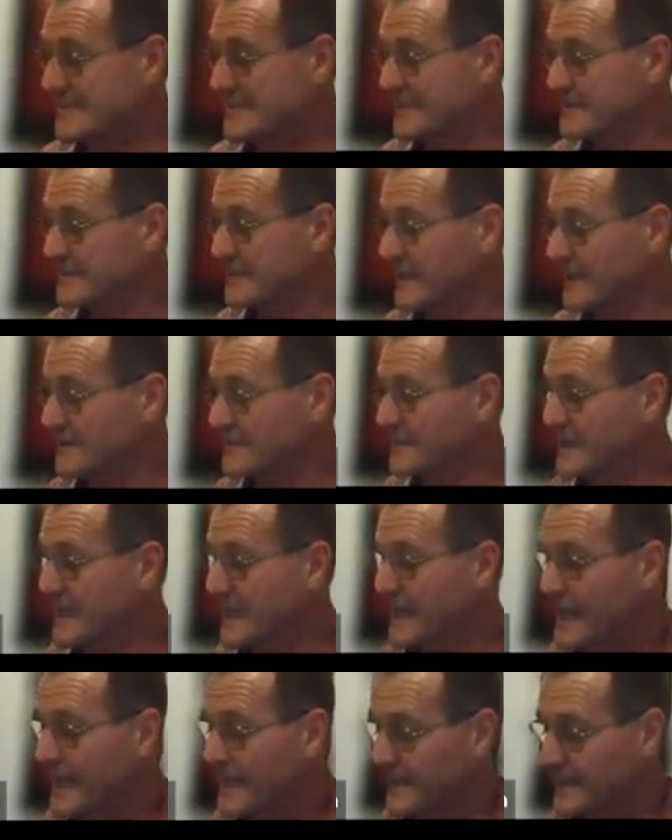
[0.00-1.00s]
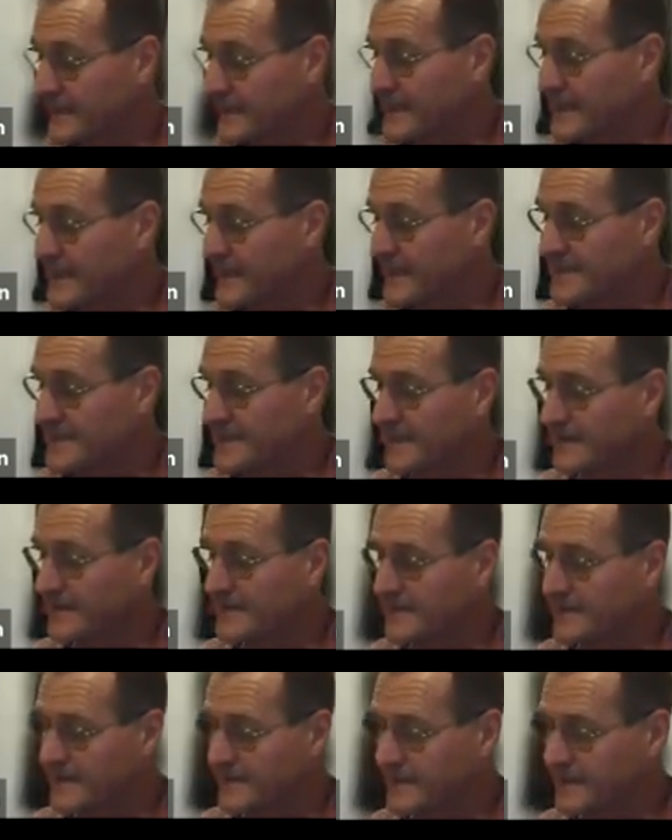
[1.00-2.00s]
and see an elderly lady
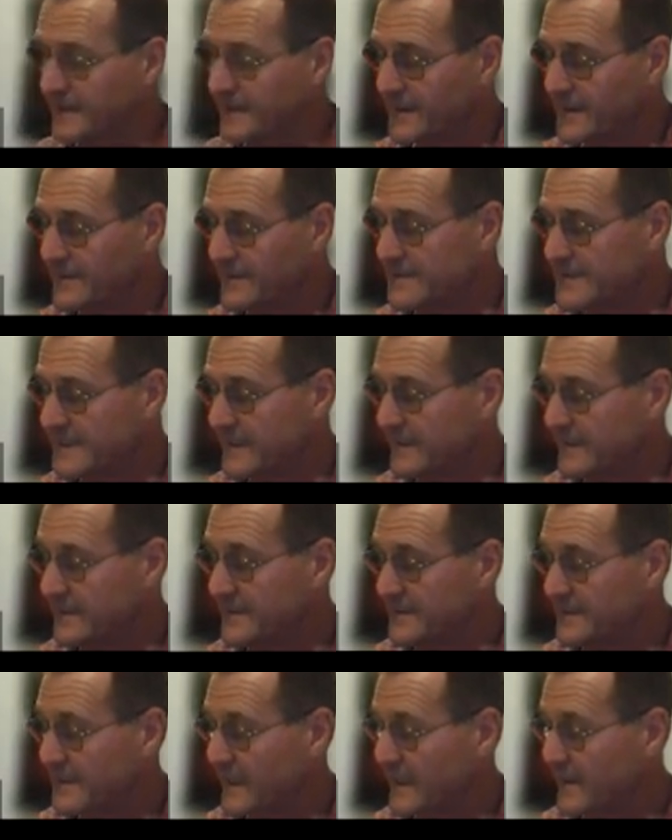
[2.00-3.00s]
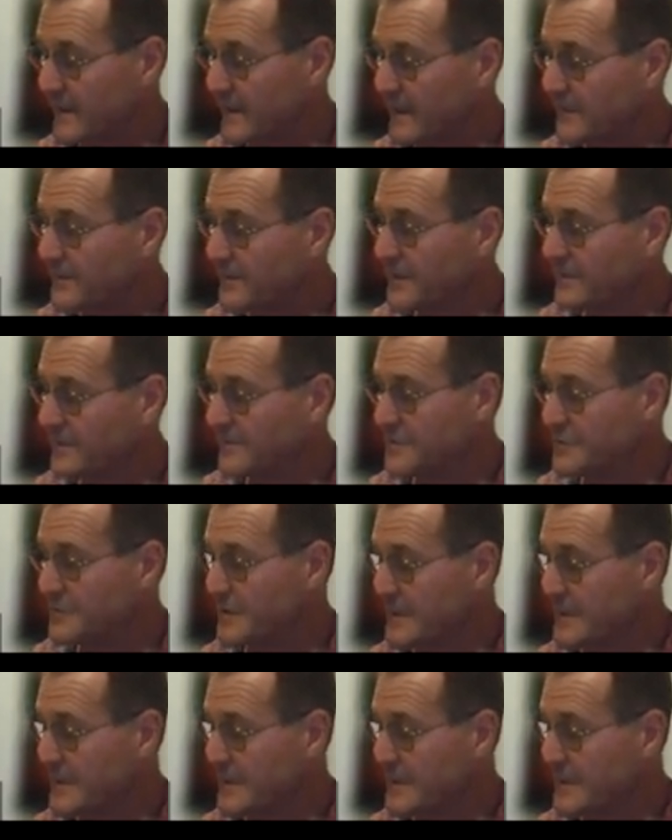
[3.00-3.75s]
collecting goat dung in the apron of her